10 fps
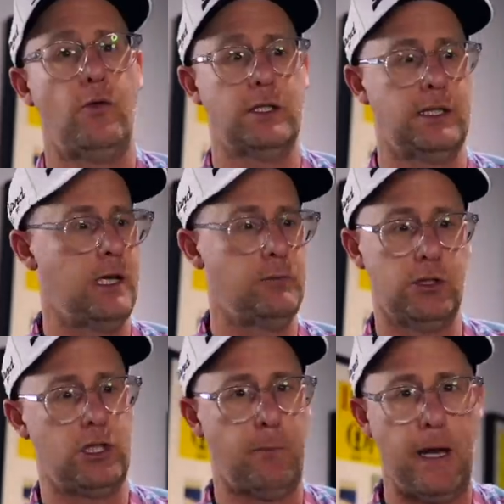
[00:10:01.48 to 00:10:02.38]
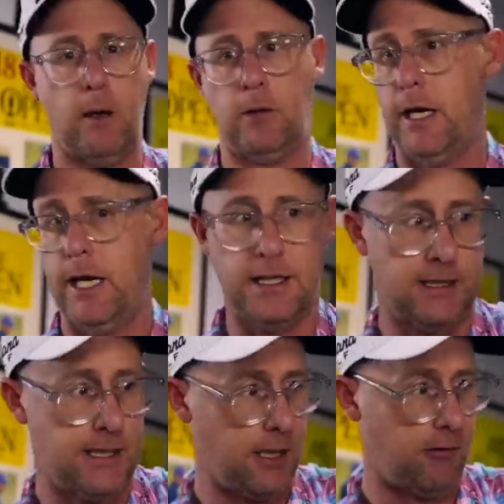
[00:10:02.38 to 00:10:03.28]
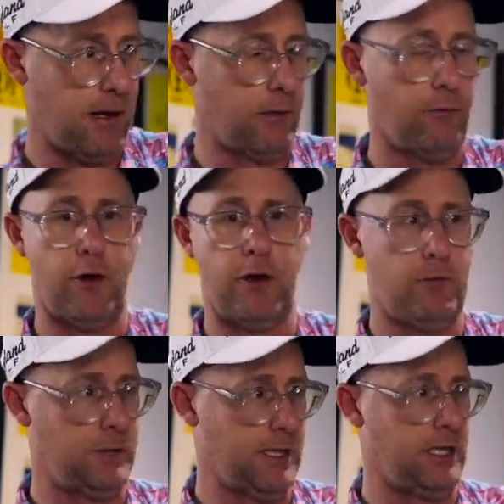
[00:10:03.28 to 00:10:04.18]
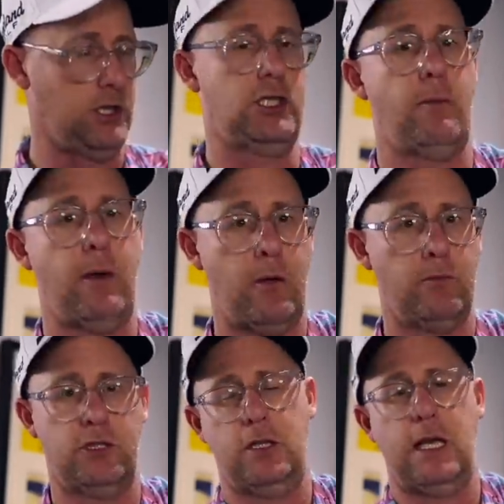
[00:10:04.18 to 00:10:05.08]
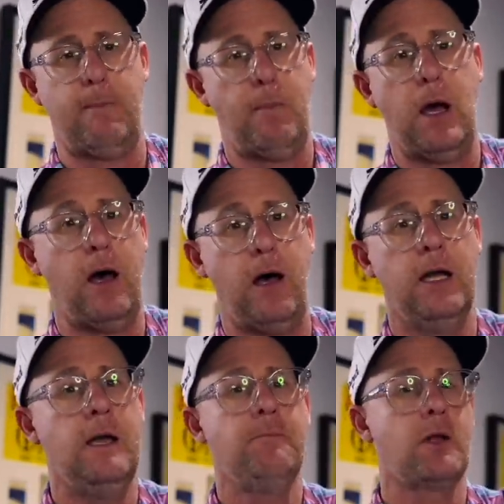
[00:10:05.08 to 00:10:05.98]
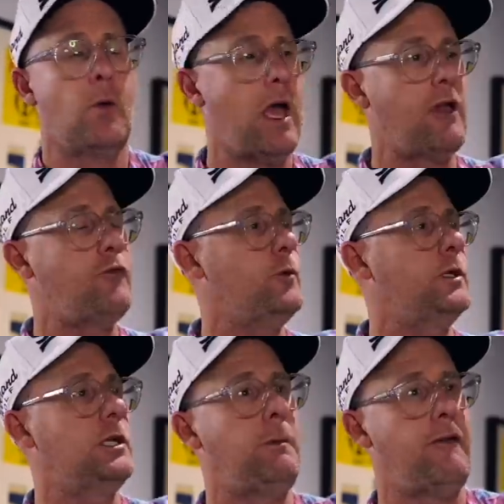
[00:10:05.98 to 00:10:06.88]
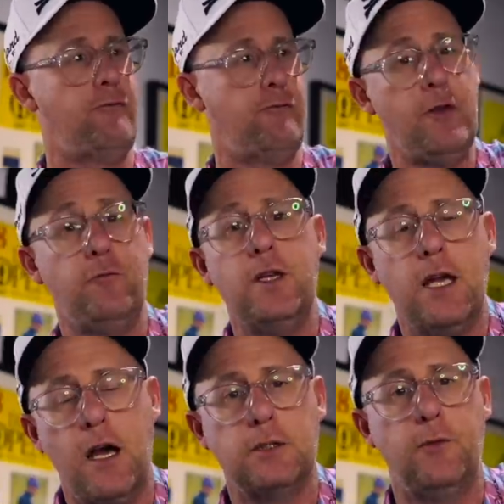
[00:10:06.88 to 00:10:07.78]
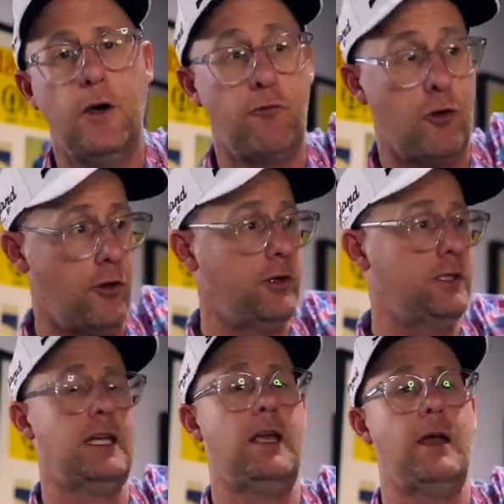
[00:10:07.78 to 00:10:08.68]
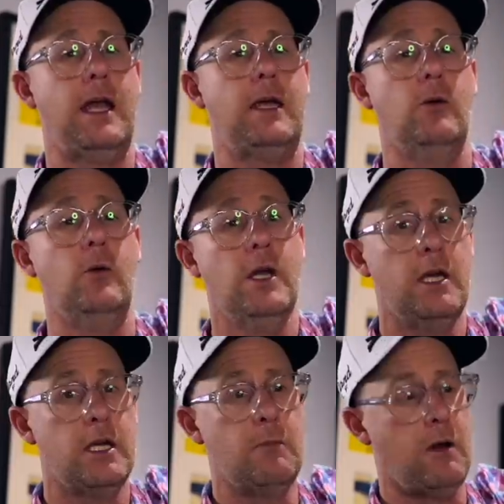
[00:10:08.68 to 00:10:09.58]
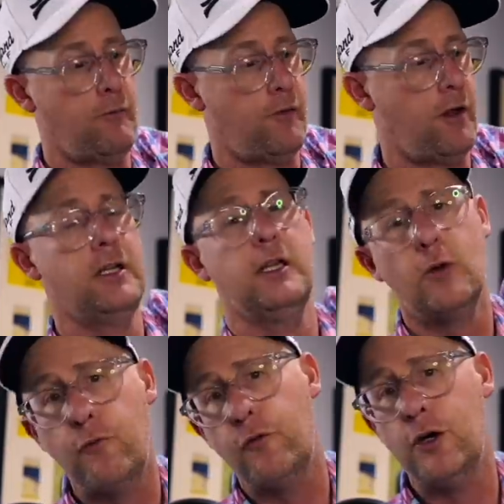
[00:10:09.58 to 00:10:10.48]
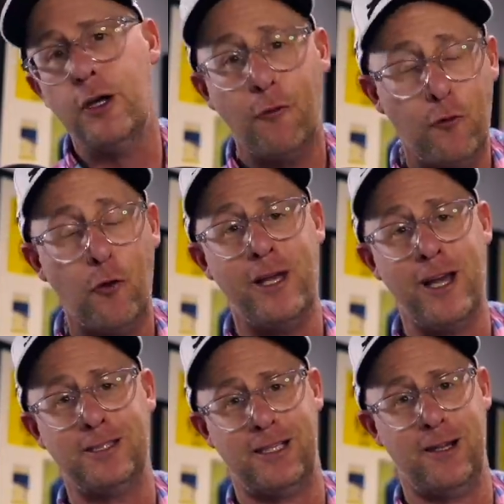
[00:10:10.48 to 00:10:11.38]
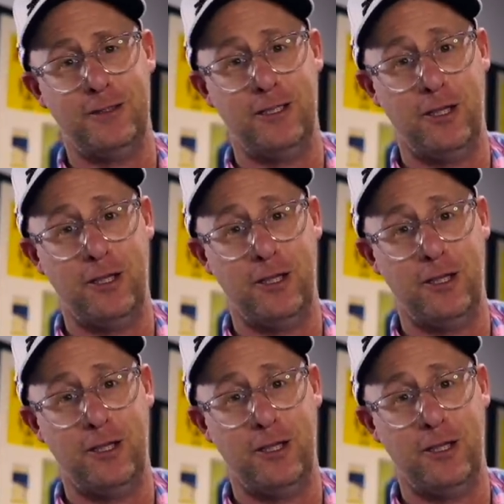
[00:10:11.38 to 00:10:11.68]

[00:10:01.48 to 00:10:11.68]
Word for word: I see them just chip out. Like they can see the ground in front of them, so they just chip out to that part where if you were to chip it 50 yards further on on the same angle, you might find that you're 30 or 40 yards closer to the